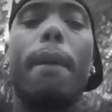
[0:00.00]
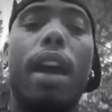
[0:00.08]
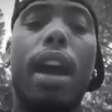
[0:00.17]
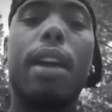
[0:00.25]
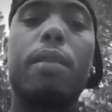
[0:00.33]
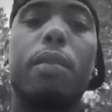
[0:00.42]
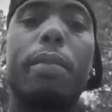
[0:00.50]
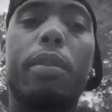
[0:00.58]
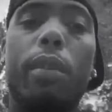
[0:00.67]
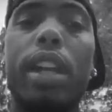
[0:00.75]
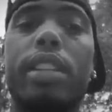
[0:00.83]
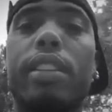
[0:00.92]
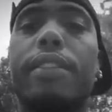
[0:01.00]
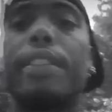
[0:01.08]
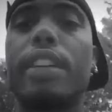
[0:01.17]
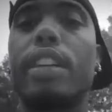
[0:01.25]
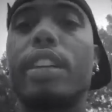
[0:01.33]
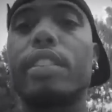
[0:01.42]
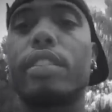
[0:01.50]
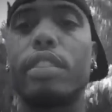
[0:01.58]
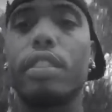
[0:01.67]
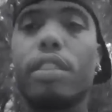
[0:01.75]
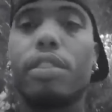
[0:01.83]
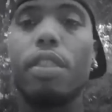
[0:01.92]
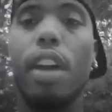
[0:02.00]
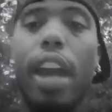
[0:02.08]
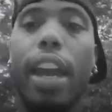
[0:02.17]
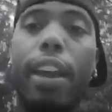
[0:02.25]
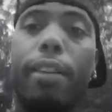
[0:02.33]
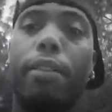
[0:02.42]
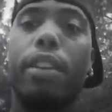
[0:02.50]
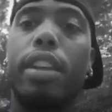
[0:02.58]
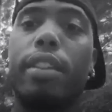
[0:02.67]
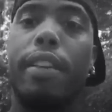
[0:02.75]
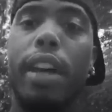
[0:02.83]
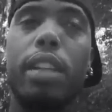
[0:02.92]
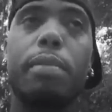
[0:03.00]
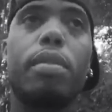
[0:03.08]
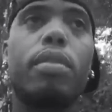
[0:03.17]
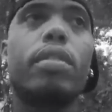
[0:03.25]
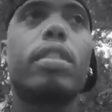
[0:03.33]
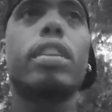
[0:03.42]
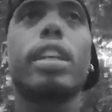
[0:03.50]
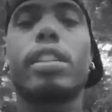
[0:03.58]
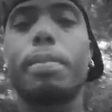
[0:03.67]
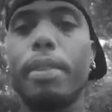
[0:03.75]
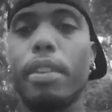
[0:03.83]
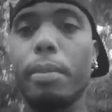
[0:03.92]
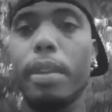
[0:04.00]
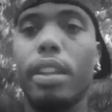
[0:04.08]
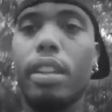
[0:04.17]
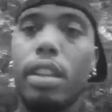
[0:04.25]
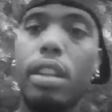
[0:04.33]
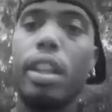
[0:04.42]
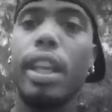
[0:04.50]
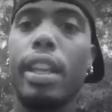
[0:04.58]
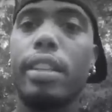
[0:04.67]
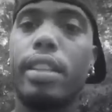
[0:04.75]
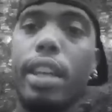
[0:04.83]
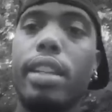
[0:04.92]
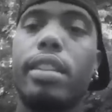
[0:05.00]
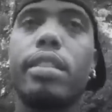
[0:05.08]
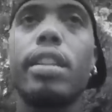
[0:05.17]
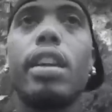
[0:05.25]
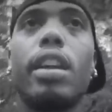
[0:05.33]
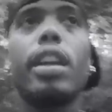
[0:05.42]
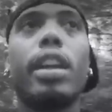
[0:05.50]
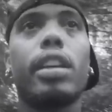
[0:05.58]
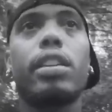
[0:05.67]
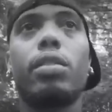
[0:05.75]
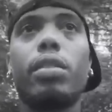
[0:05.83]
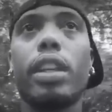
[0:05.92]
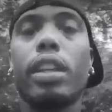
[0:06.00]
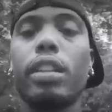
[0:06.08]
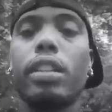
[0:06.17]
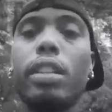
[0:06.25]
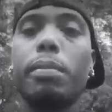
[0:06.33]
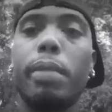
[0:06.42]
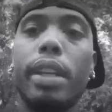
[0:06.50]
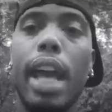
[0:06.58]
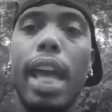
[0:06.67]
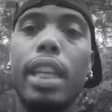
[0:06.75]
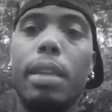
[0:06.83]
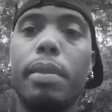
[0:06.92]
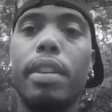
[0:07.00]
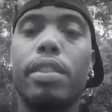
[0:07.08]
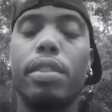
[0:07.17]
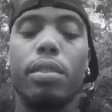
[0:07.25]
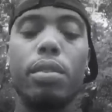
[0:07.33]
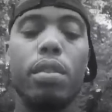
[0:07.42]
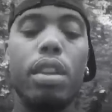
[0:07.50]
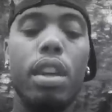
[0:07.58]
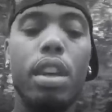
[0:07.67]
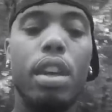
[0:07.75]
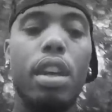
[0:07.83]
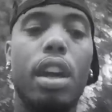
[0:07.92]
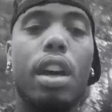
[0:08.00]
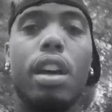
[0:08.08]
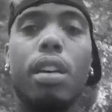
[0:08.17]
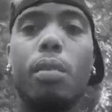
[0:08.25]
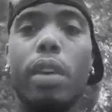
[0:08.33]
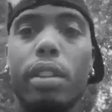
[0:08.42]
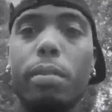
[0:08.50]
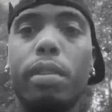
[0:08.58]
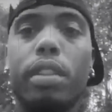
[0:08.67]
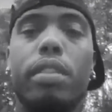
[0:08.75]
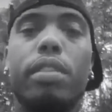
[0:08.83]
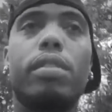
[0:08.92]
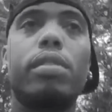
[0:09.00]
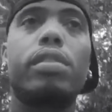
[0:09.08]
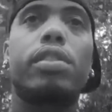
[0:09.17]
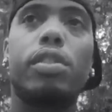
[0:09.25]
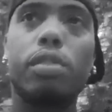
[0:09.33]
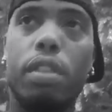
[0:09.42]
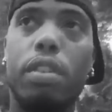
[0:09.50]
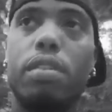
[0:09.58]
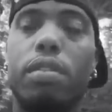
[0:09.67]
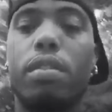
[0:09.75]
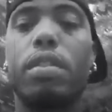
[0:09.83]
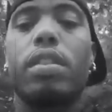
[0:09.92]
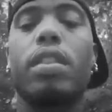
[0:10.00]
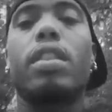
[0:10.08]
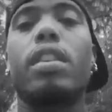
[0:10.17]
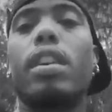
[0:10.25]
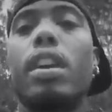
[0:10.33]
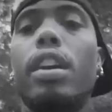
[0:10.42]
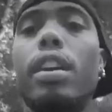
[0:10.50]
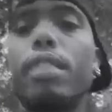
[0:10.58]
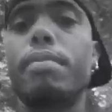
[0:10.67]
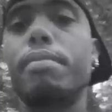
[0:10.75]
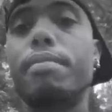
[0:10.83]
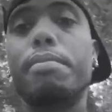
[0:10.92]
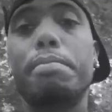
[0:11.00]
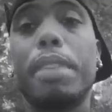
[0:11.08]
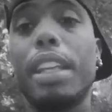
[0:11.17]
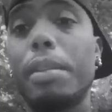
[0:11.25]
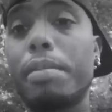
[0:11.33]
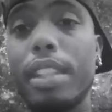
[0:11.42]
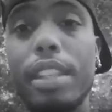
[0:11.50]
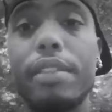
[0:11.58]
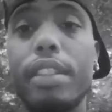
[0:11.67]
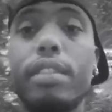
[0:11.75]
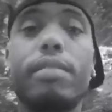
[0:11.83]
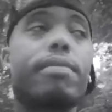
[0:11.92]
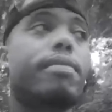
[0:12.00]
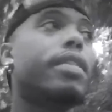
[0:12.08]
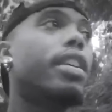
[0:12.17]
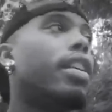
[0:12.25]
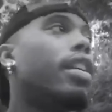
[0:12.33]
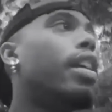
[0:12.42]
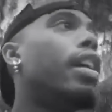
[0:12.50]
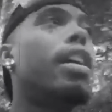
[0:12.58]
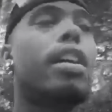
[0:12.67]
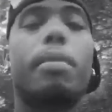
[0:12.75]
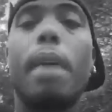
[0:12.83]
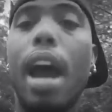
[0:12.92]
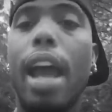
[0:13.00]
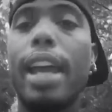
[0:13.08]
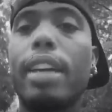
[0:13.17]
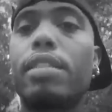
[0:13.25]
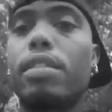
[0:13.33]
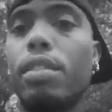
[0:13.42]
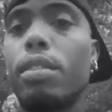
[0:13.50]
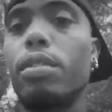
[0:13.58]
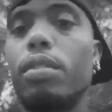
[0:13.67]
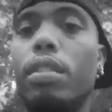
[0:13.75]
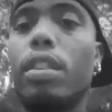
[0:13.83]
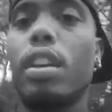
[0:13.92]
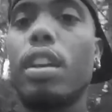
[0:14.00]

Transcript: I will be raising funds to try every available experiment and test, including but not limited to weather balloons, drones, blimps even, high altitude